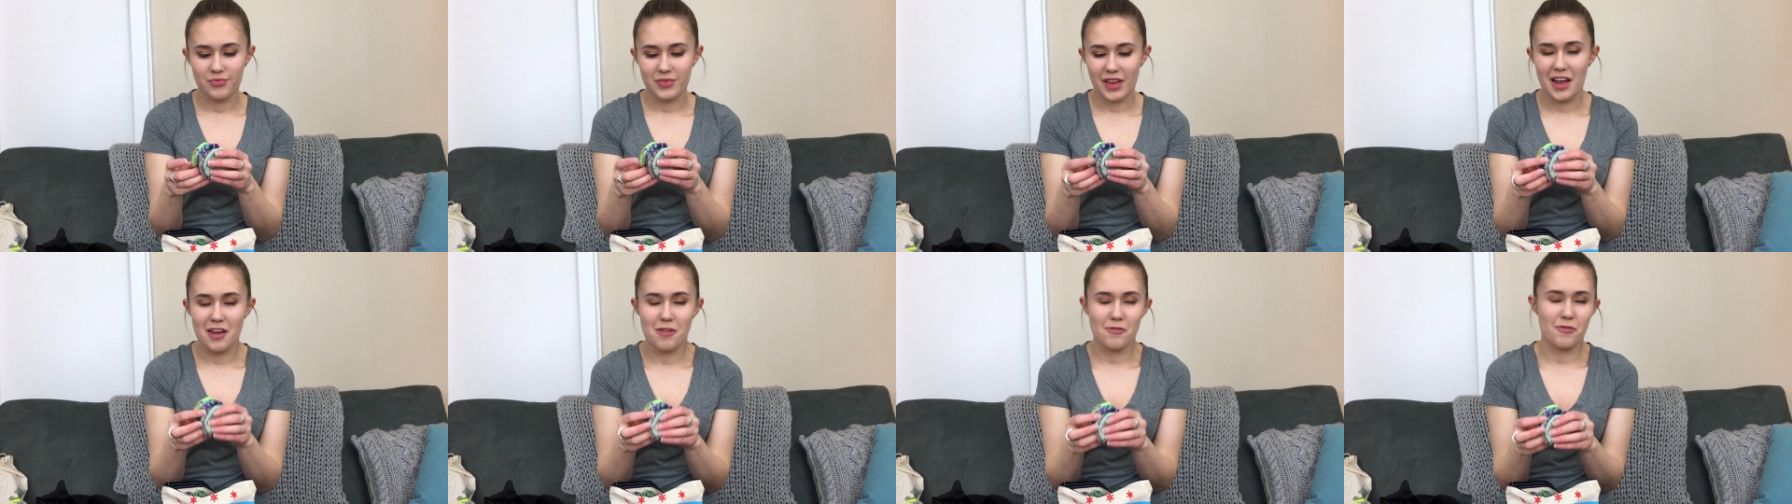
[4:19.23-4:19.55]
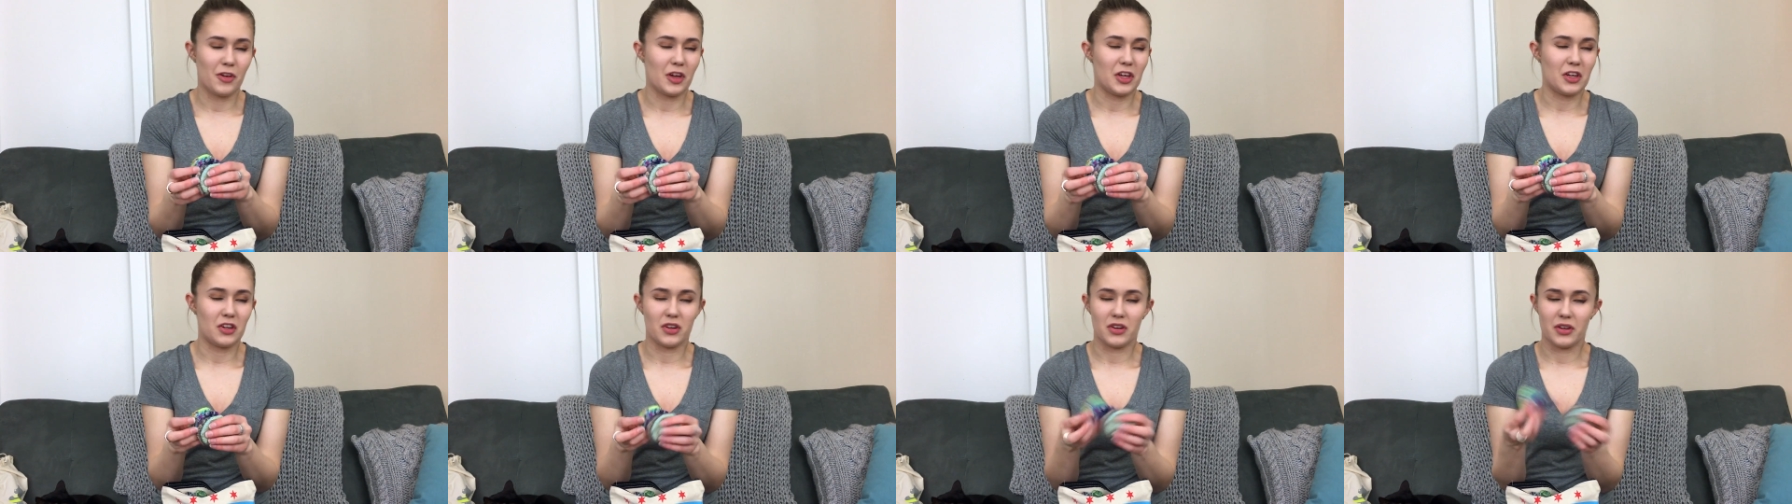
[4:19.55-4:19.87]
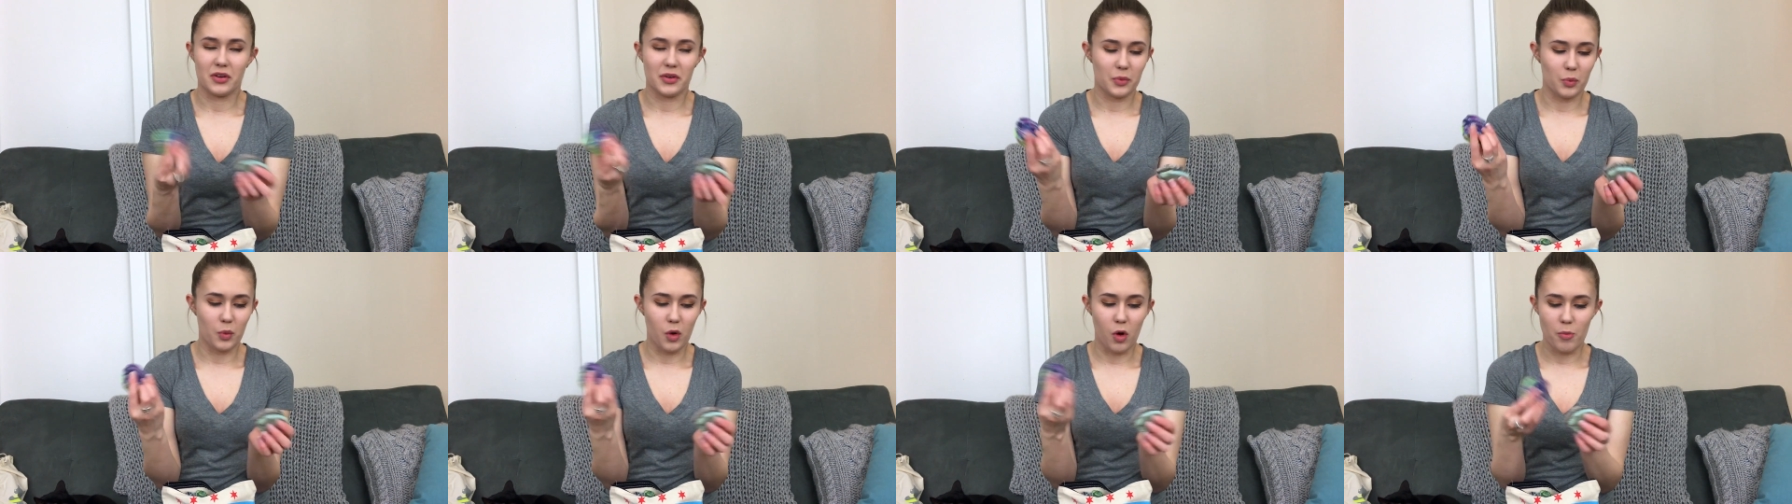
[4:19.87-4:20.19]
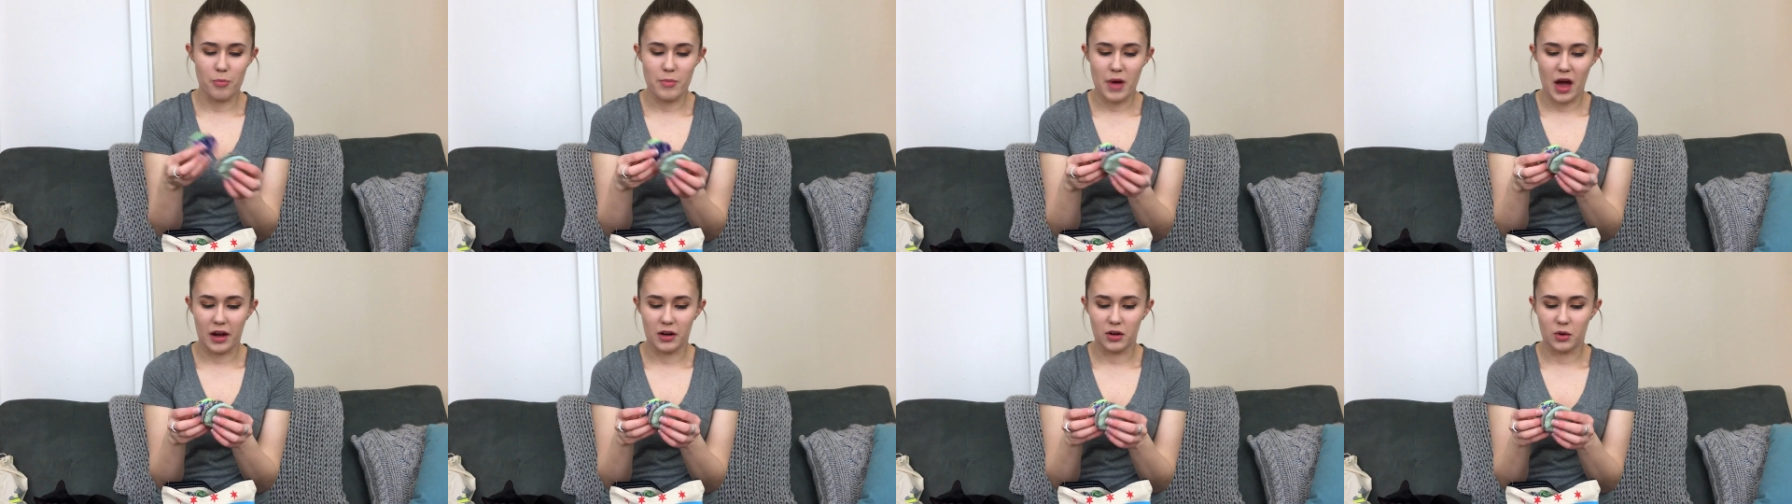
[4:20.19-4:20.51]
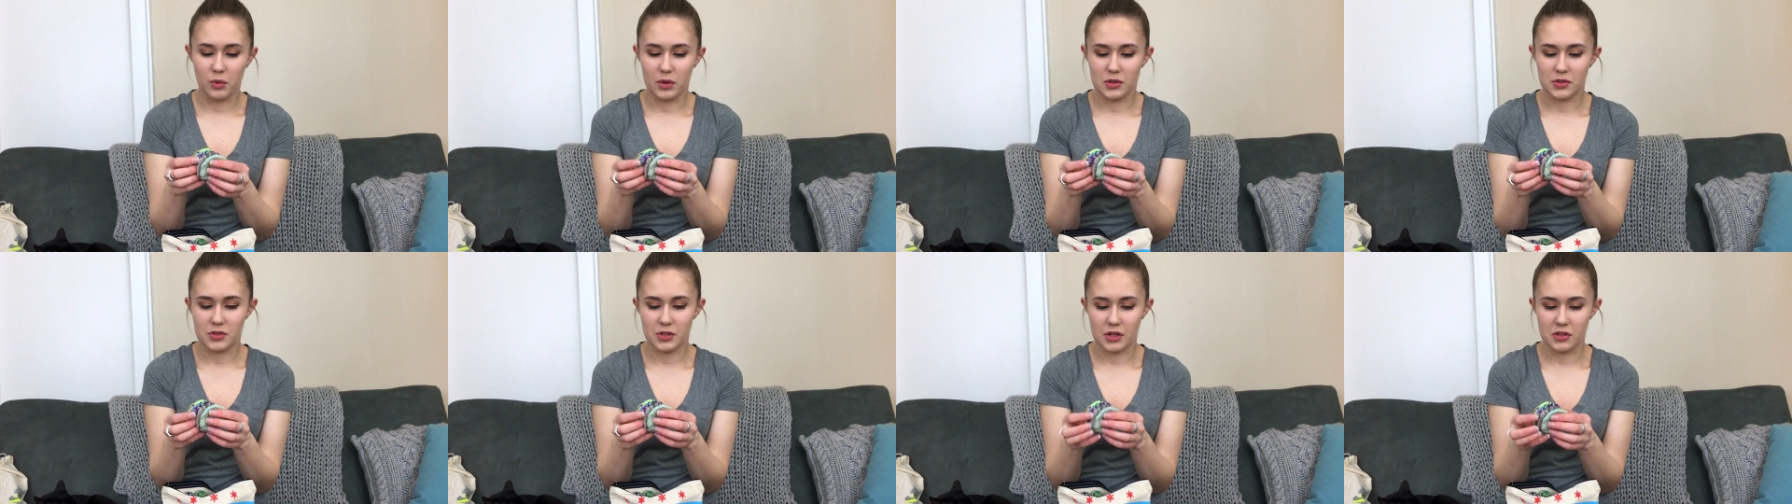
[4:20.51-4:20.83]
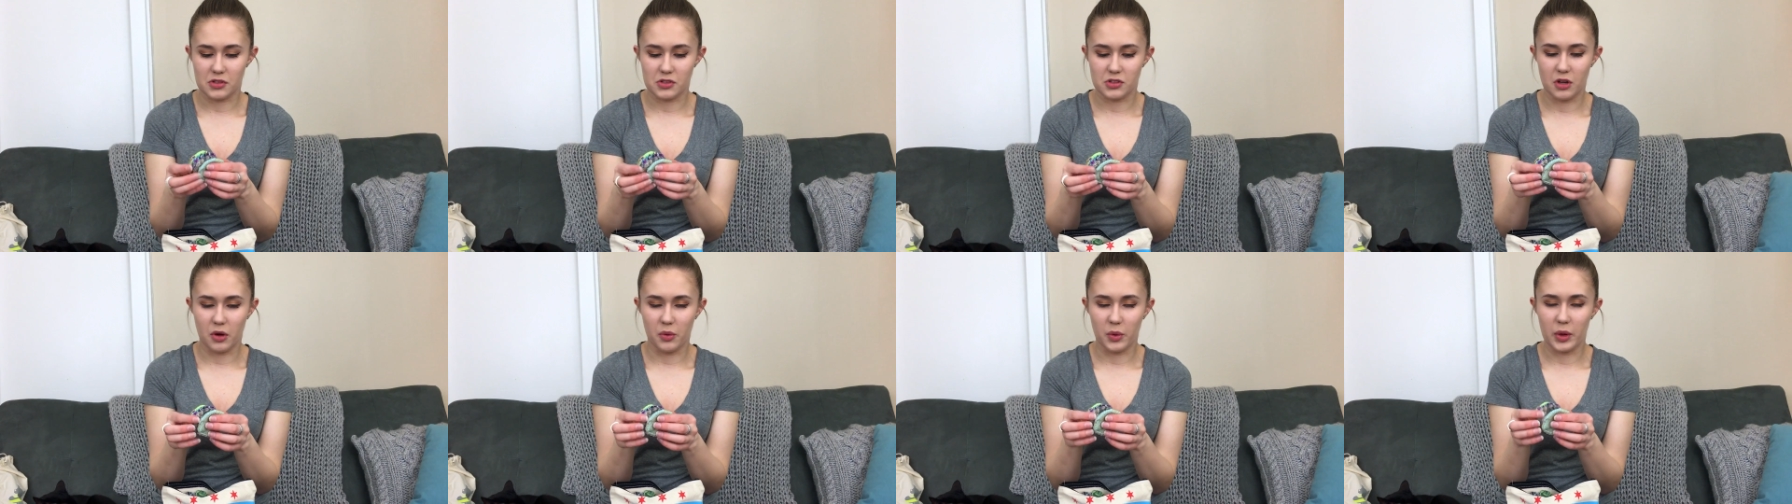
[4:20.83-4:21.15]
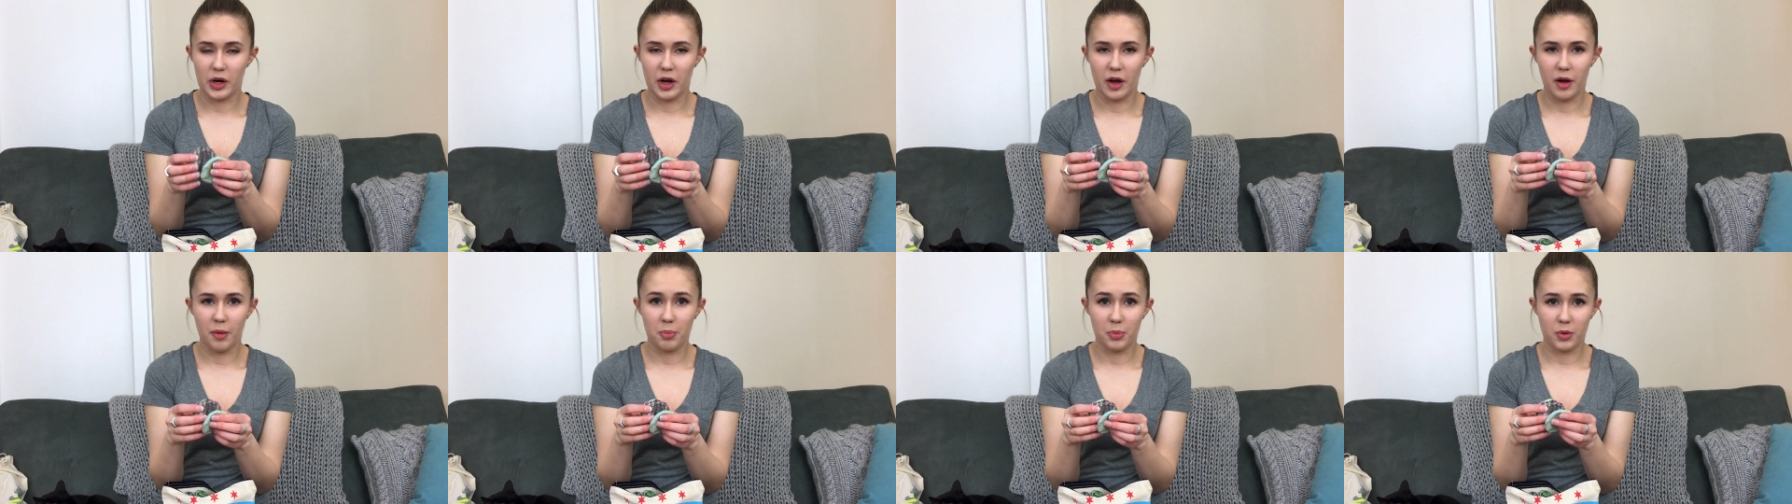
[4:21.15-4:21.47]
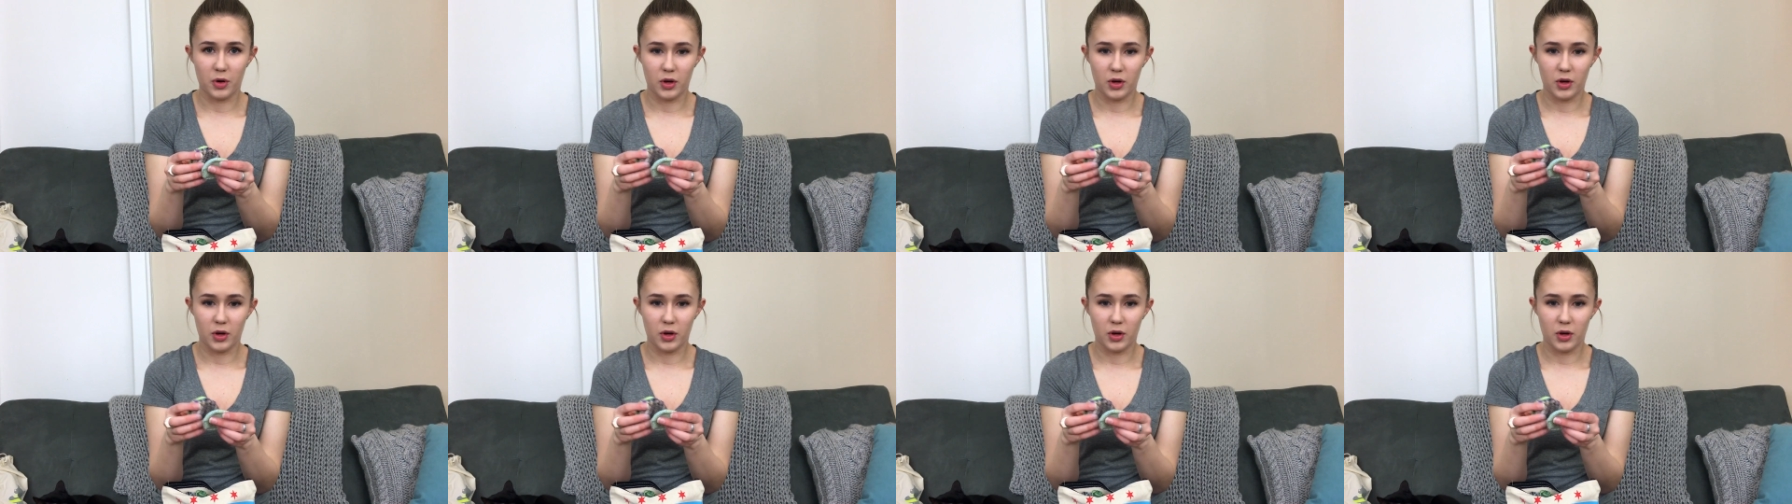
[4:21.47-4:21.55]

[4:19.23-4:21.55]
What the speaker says: I figure it won't matter once I sew it up,